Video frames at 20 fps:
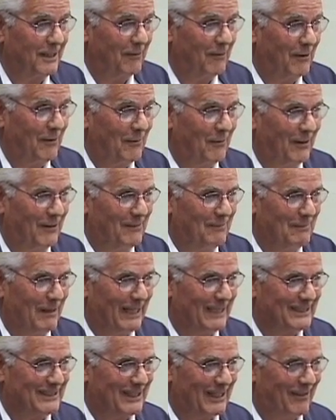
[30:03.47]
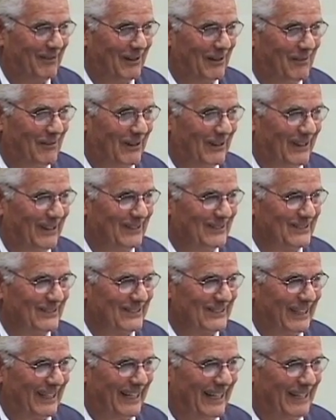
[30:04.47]
It Makes everyone
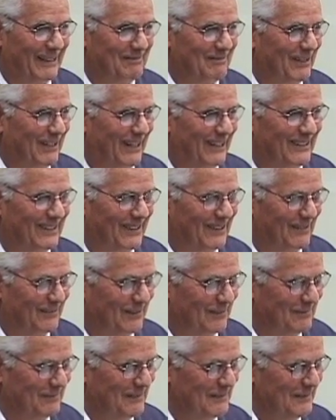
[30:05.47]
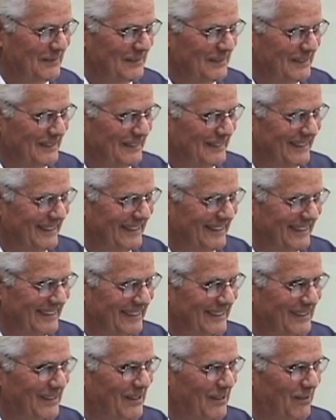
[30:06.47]
else sad, but I love them.
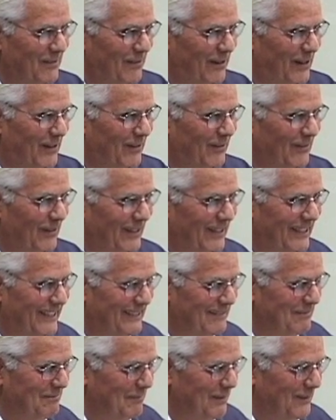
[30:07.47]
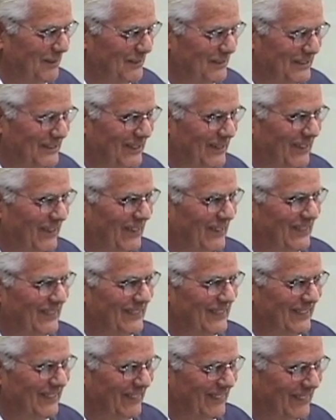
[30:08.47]
Barre and
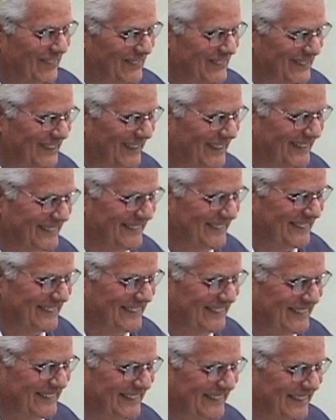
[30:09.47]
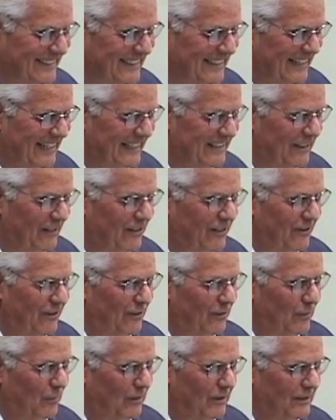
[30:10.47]
Mozart and all those guys. And the
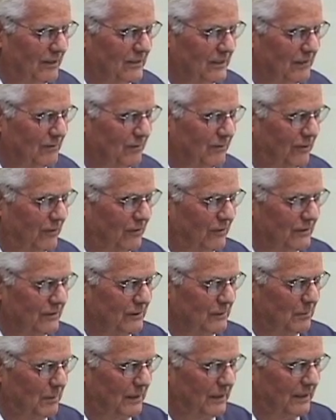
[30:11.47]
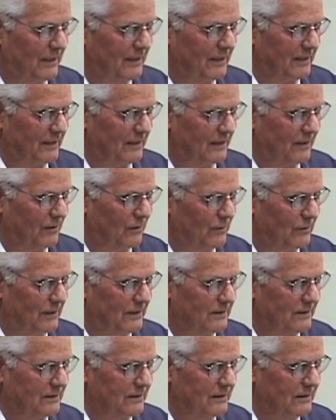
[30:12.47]
third one is influenced by uh,
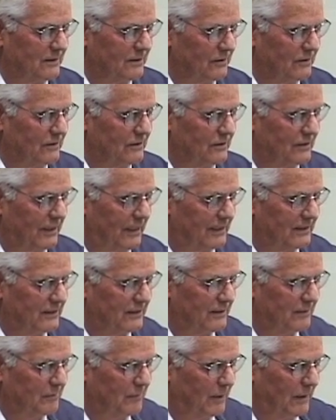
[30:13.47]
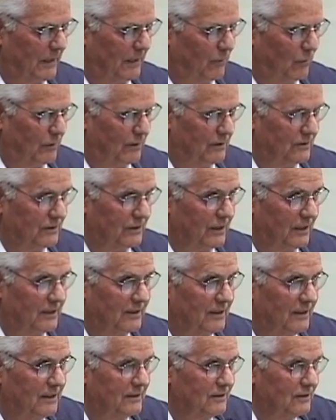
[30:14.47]
Holy, the third section by one of
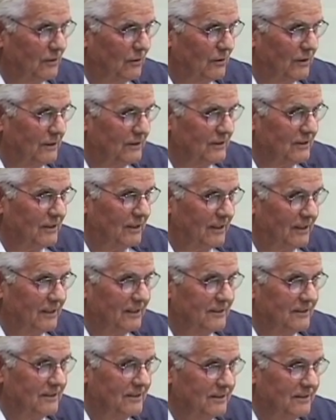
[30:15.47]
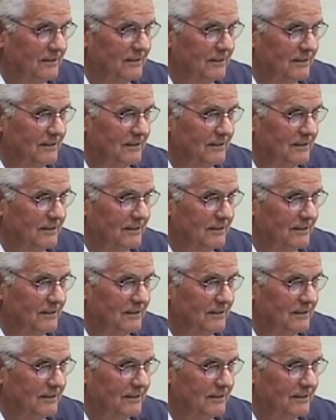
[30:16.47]
John Donne's Holy Sonnets.